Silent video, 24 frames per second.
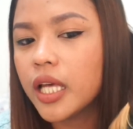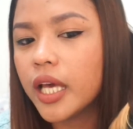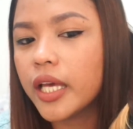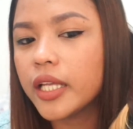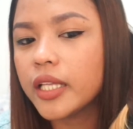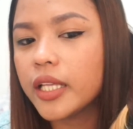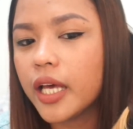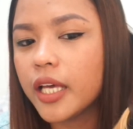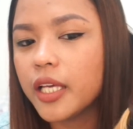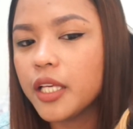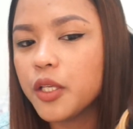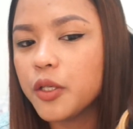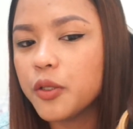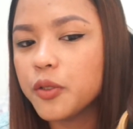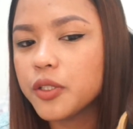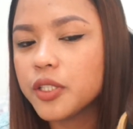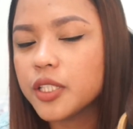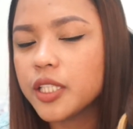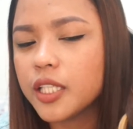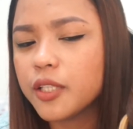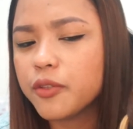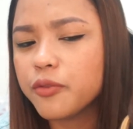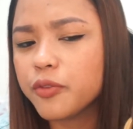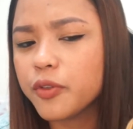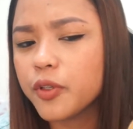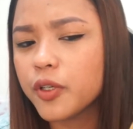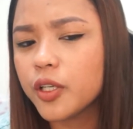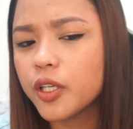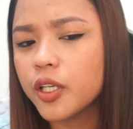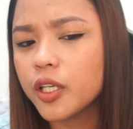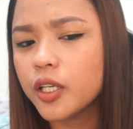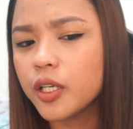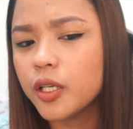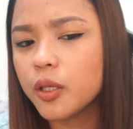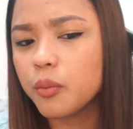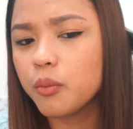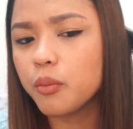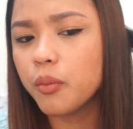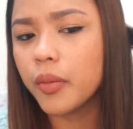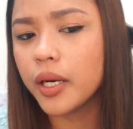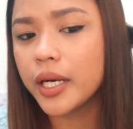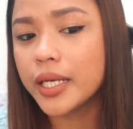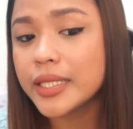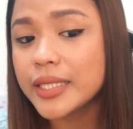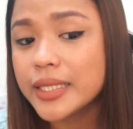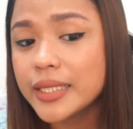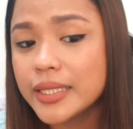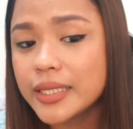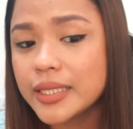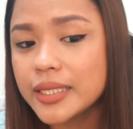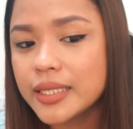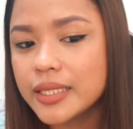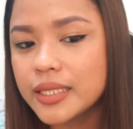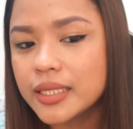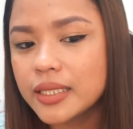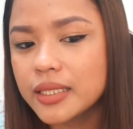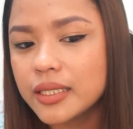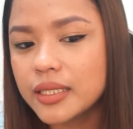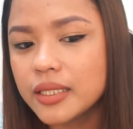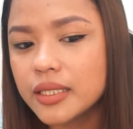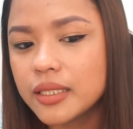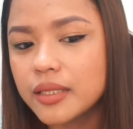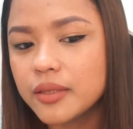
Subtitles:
And I used it for months.